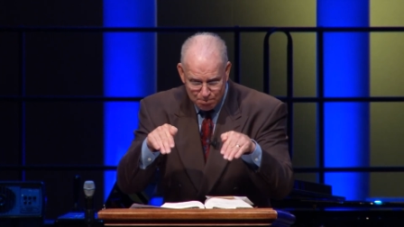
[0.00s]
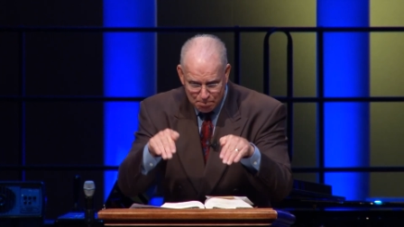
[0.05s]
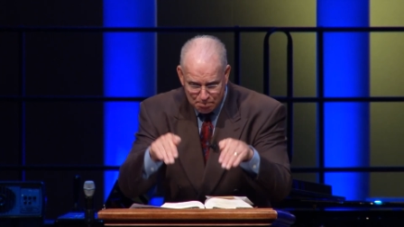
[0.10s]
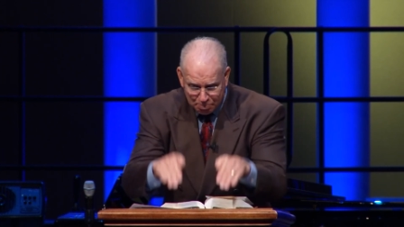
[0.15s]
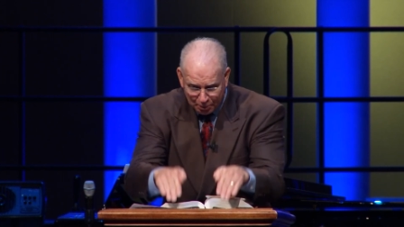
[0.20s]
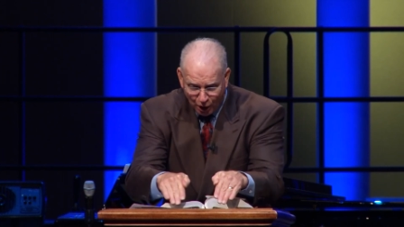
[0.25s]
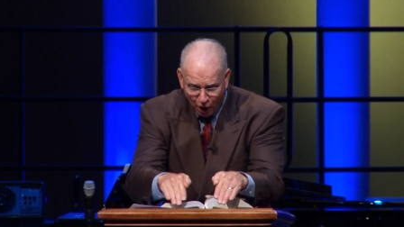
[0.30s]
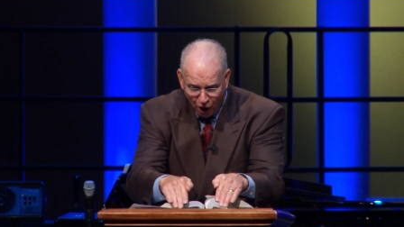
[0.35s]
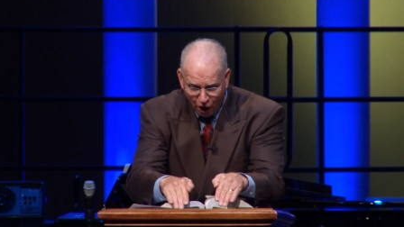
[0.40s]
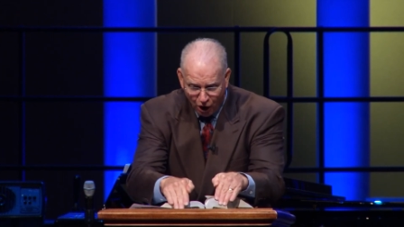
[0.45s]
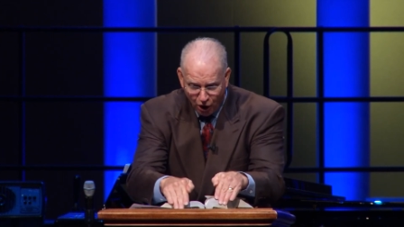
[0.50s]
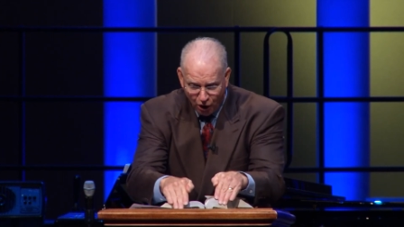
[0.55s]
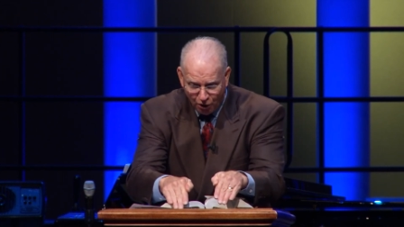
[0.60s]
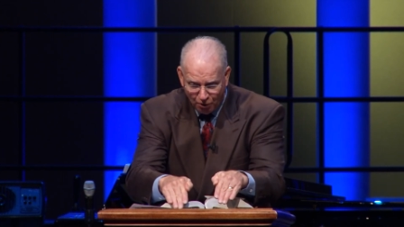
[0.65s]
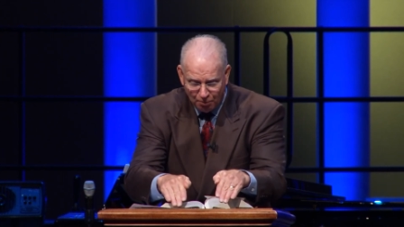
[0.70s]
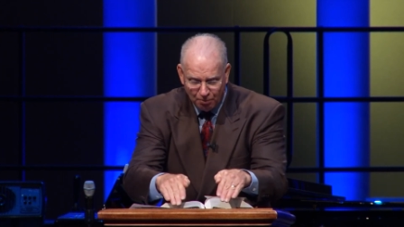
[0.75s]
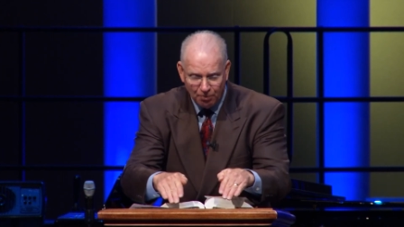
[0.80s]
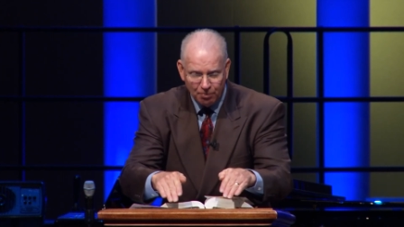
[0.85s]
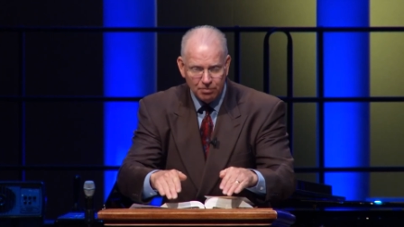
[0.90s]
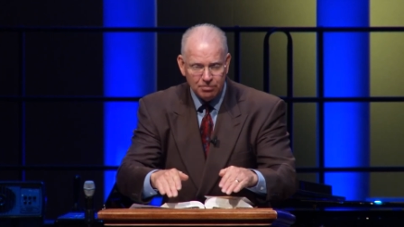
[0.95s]
Boom!
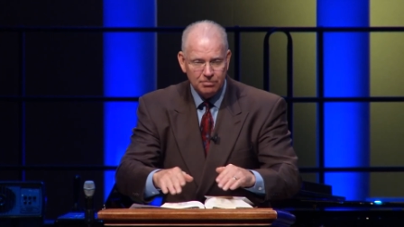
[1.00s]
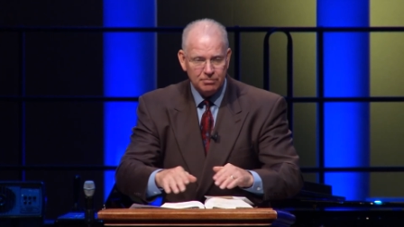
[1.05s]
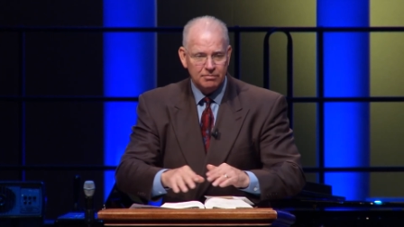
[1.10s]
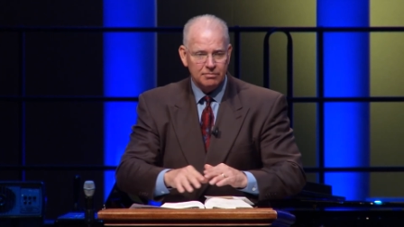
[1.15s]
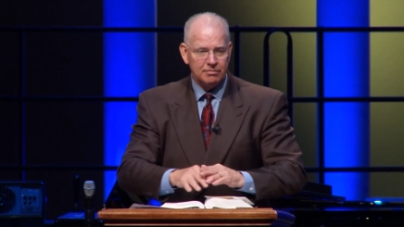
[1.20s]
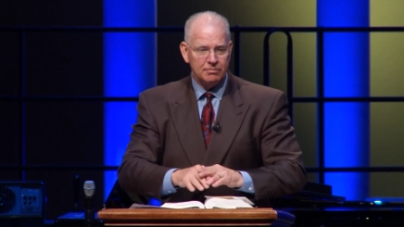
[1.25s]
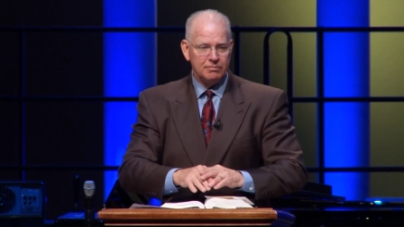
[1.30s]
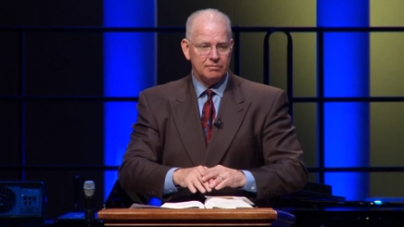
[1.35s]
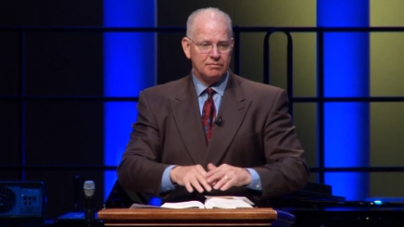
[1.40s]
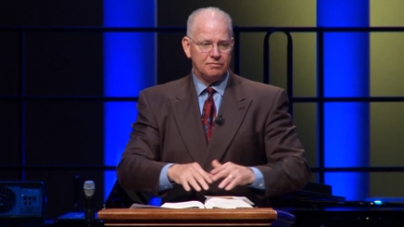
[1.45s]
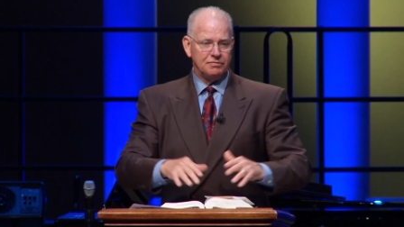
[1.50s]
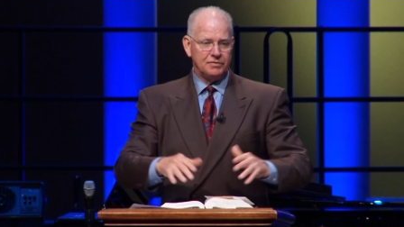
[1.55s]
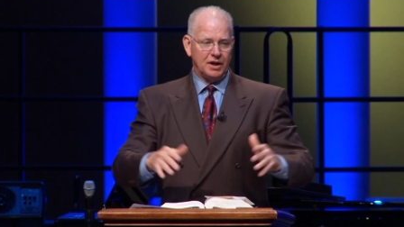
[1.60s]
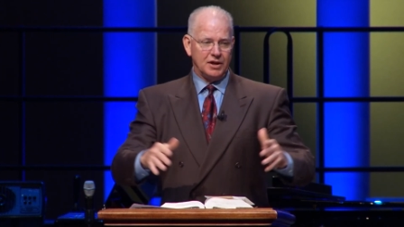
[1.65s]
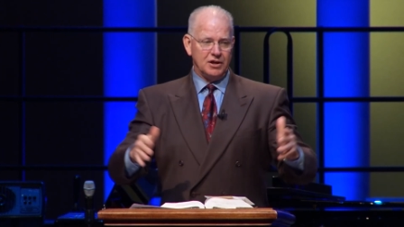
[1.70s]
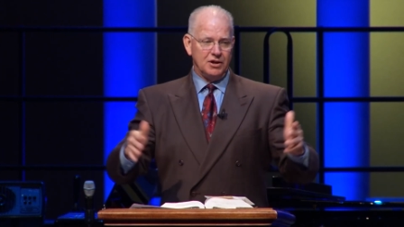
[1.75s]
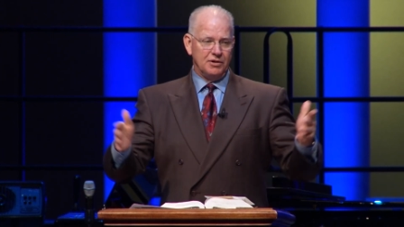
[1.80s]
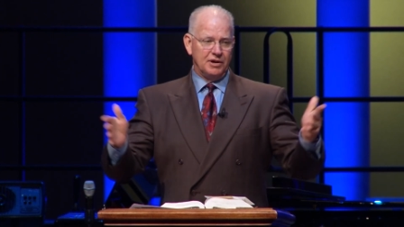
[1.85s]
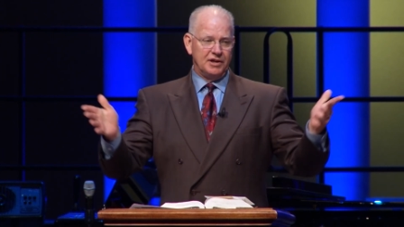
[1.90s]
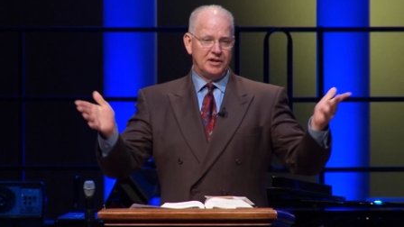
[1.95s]
And
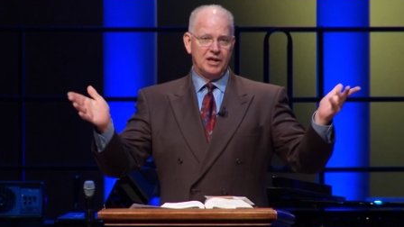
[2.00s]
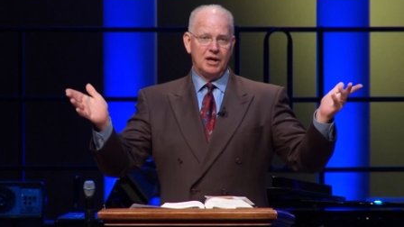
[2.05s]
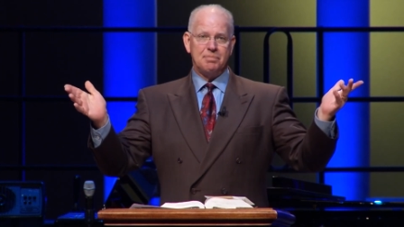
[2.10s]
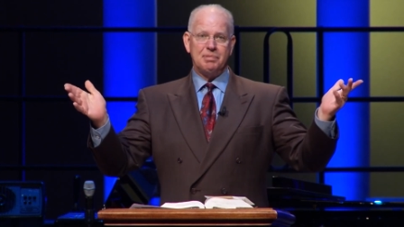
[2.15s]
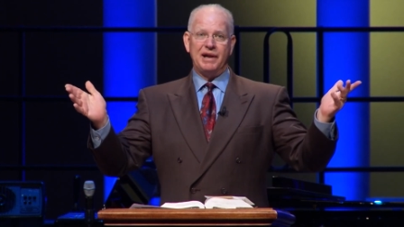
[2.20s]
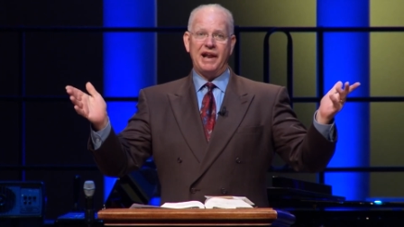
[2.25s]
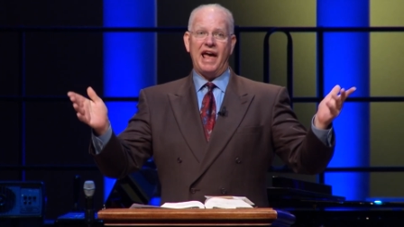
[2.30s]
you end up in